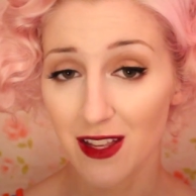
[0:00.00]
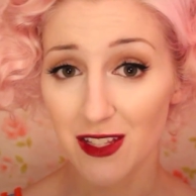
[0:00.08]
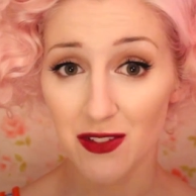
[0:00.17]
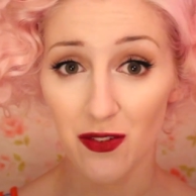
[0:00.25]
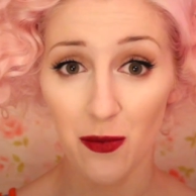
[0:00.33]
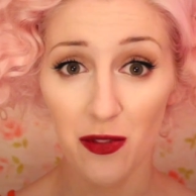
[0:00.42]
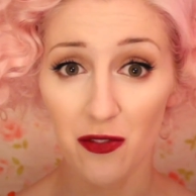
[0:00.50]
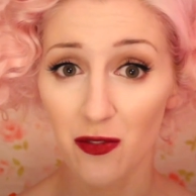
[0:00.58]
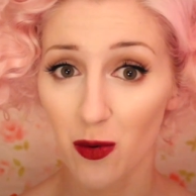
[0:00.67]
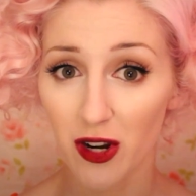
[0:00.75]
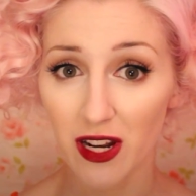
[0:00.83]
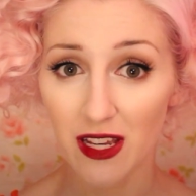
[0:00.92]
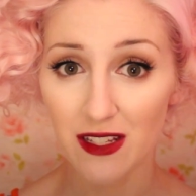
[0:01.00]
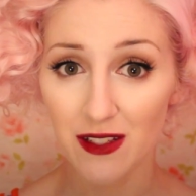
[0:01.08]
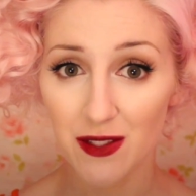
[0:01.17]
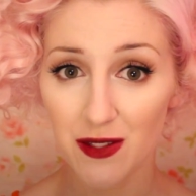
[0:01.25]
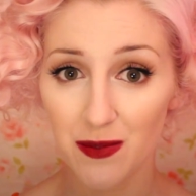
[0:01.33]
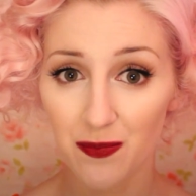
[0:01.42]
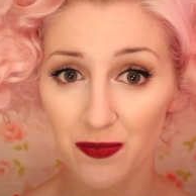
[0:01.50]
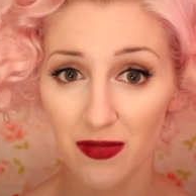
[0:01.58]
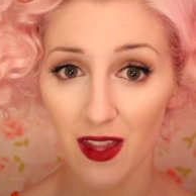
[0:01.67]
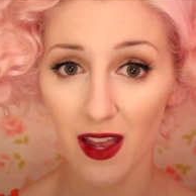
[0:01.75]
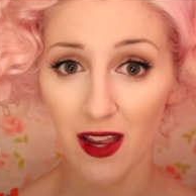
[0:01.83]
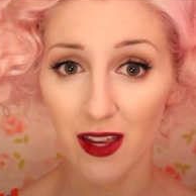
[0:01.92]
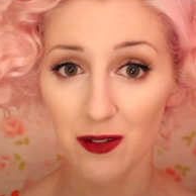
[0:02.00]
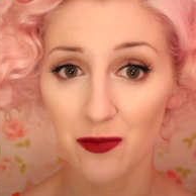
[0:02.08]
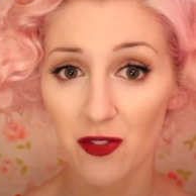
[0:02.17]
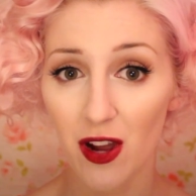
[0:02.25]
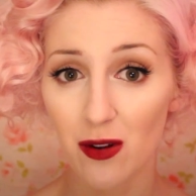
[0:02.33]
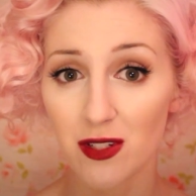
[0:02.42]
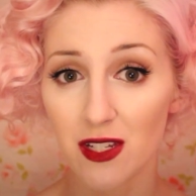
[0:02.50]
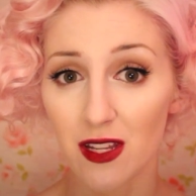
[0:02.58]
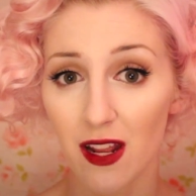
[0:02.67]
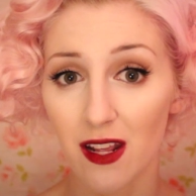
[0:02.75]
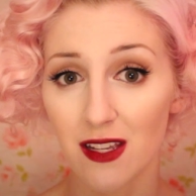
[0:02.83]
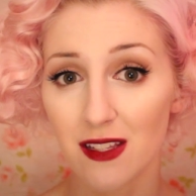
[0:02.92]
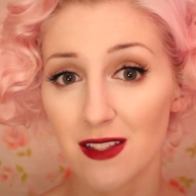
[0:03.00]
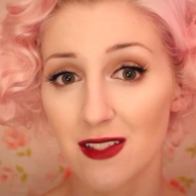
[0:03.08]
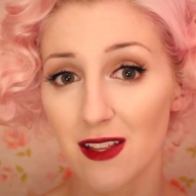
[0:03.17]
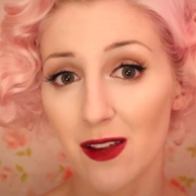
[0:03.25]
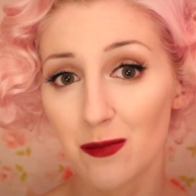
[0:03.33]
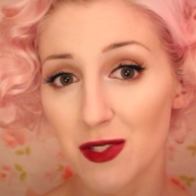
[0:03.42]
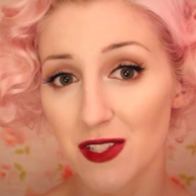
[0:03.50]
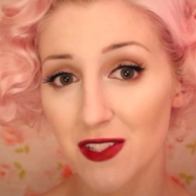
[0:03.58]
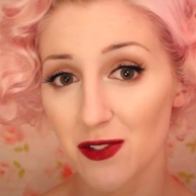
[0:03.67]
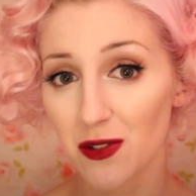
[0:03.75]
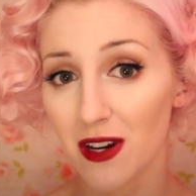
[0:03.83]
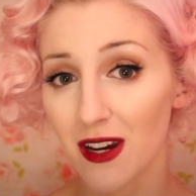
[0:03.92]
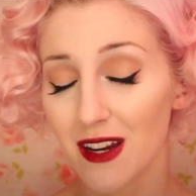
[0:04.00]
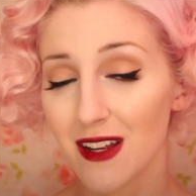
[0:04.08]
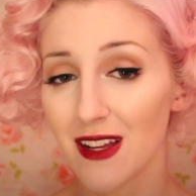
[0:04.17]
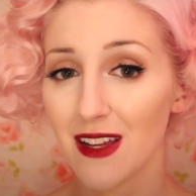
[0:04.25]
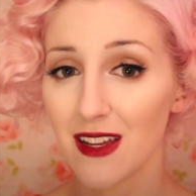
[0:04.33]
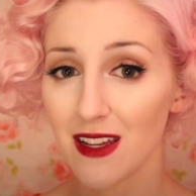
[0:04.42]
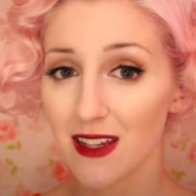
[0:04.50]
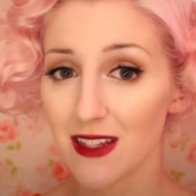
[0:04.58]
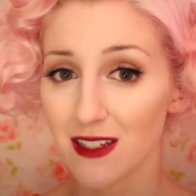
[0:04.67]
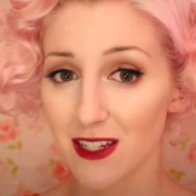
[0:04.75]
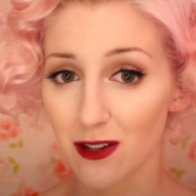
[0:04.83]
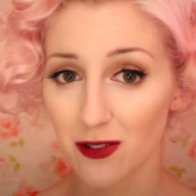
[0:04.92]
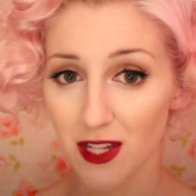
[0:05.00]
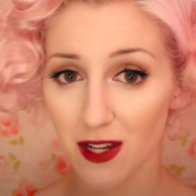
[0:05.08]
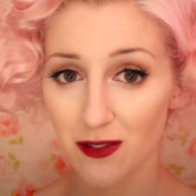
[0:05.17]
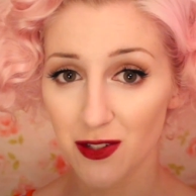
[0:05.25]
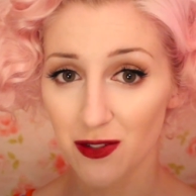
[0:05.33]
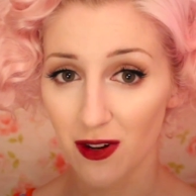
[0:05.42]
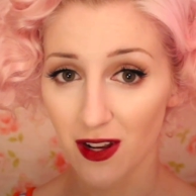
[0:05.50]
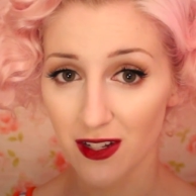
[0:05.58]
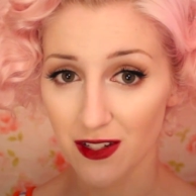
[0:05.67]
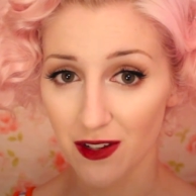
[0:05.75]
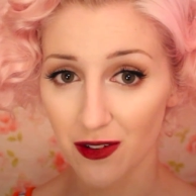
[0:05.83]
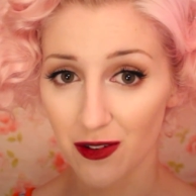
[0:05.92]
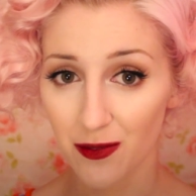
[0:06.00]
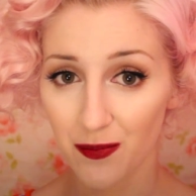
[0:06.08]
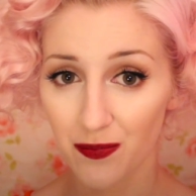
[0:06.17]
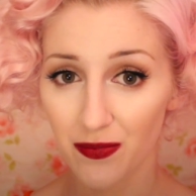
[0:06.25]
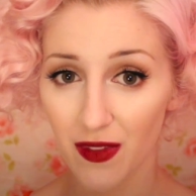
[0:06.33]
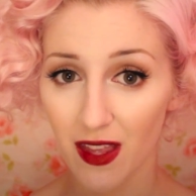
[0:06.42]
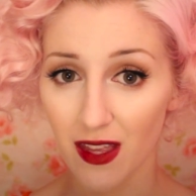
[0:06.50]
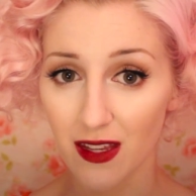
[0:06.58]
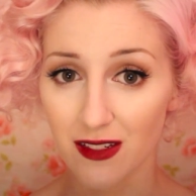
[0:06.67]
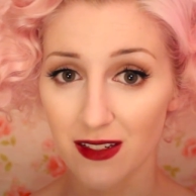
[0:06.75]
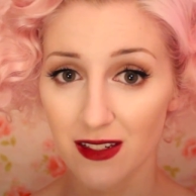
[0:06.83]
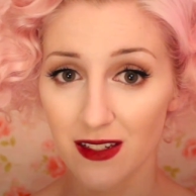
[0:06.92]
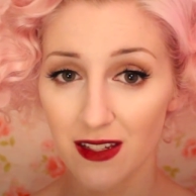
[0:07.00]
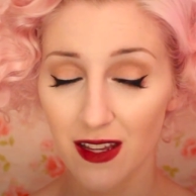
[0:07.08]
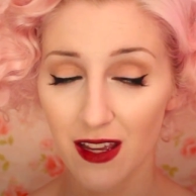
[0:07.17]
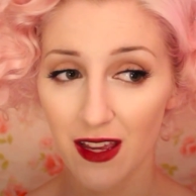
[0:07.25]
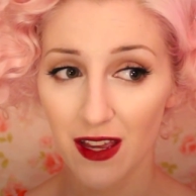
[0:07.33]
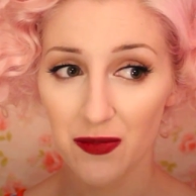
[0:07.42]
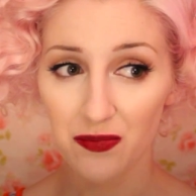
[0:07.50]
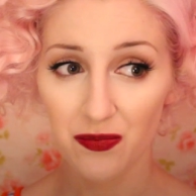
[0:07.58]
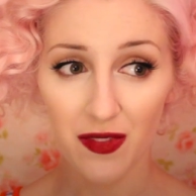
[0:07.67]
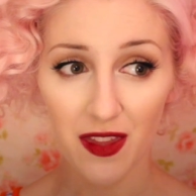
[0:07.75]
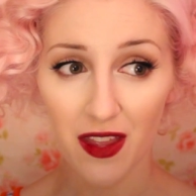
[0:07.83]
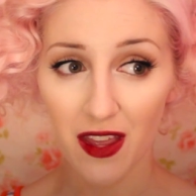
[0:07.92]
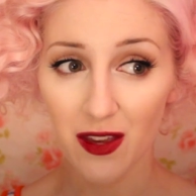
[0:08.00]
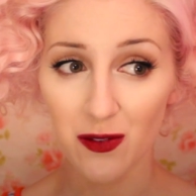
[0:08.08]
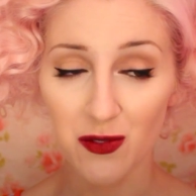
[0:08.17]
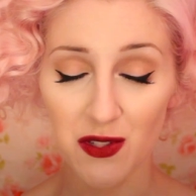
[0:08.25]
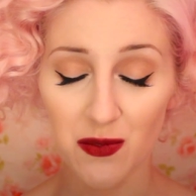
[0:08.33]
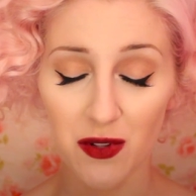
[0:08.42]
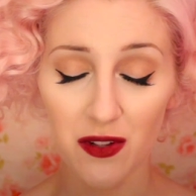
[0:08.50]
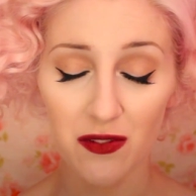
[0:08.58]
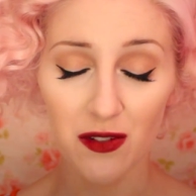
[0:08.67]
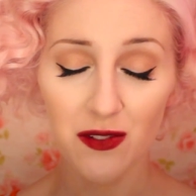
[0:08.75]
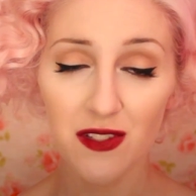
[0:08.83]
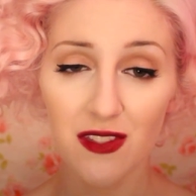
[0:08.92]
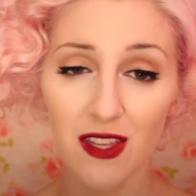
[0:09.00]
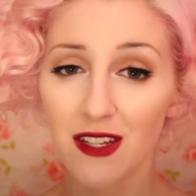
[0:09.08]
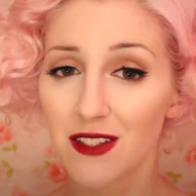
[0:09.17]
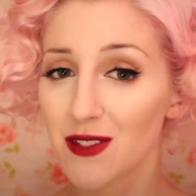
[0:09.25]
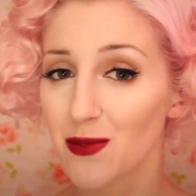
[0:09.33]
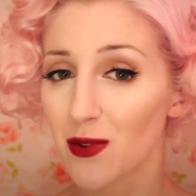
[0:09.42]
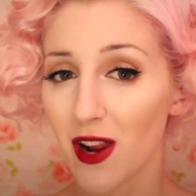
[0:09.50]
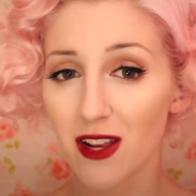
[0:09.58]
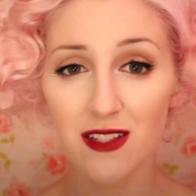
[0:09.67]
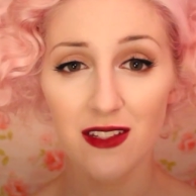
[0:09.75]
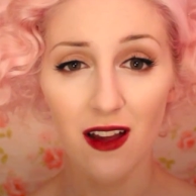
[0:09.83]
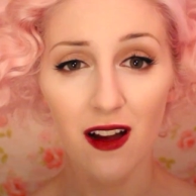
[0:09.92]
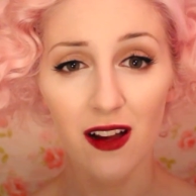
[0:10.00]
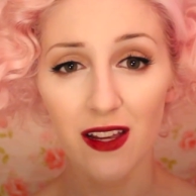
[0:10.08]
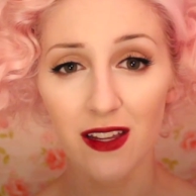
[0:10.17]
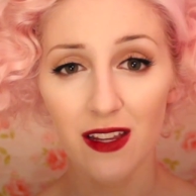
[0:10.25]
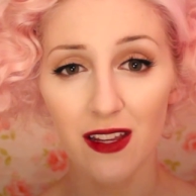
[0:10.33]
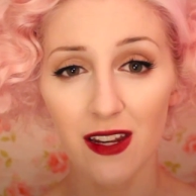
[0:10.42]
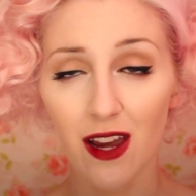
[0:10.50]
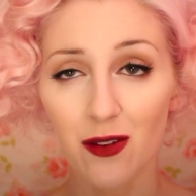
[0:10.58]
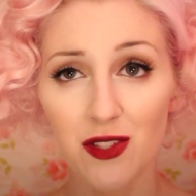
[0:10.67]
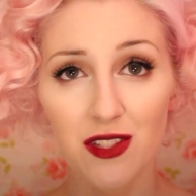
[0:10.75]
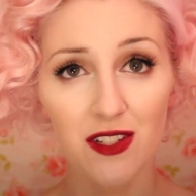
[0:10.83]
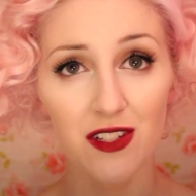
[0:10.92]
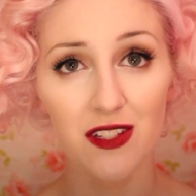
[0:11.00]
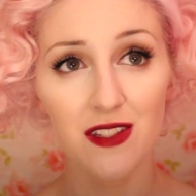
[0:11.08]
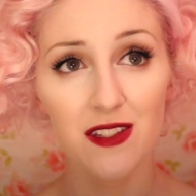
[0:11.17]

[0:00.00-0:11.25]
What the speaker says: It's from the 40s. I had found it at a consignment store in downtown Toronto, and it was one of those things where I saw it and I was